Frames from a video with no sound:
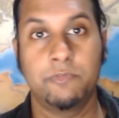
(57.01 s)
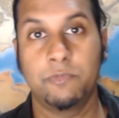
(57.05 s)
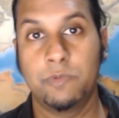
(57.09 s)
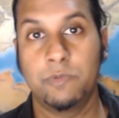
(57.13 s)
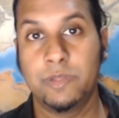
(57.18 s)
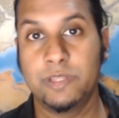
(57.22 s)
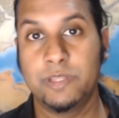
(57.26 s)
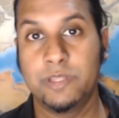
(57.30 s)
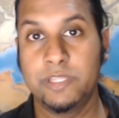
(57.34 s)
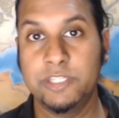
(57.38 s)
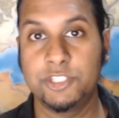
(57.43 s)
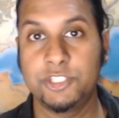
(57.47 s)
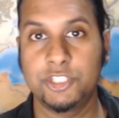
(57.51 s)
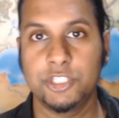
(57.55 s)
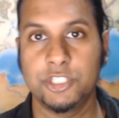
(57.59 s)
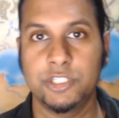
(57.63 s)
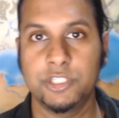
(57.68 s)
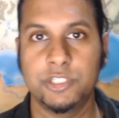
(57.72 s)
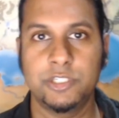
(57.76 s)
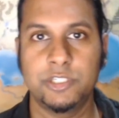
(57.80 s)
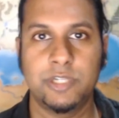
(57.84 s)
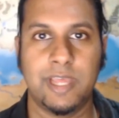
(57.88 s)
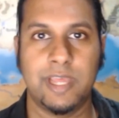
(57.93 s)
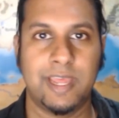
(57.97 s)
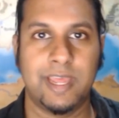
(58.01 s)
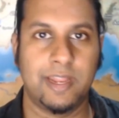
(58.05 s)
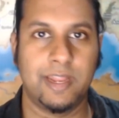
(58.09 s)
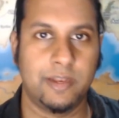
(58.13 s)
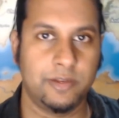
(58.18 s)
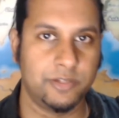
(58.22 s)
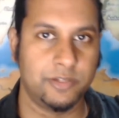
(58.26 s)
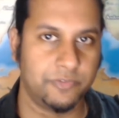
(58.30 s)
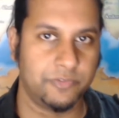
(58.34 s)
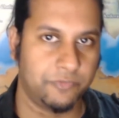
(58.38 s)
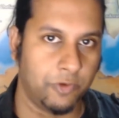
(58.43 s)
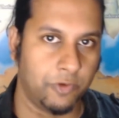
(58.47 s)
religion
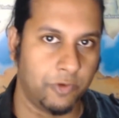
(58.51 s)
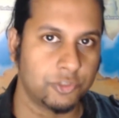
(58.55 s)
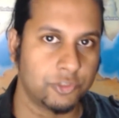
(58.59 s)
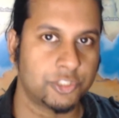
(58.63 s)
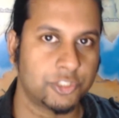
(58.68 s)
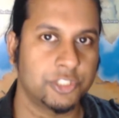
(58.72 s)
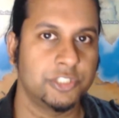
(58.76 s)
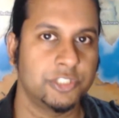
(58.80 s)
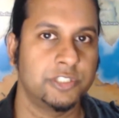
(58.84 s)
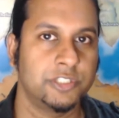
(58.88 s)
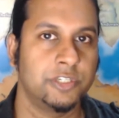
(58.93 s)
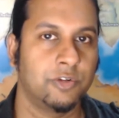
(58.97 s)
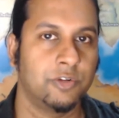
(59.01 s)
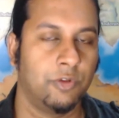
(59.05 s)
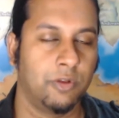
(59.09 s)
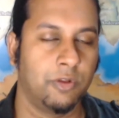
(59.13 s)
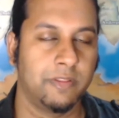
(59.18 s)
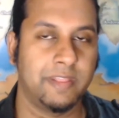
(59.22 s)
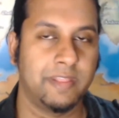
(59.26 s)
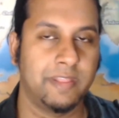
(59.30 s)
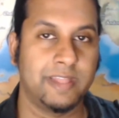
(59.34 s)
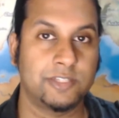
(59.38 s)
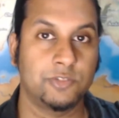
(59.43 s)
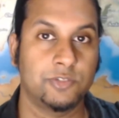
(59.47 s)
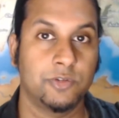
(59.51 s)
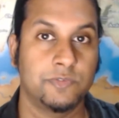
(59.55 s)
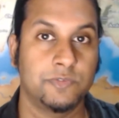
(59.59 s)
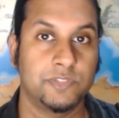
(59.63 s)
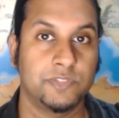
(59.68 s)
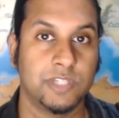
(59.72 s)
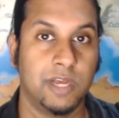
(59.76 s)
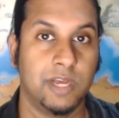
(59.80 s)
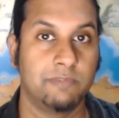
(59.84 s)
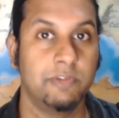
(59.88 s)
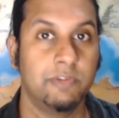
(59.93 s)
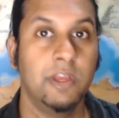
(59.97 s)
and devotion and all of that sort of
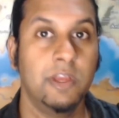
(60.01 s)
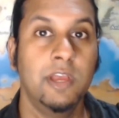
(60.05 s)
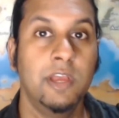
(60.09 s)
stuff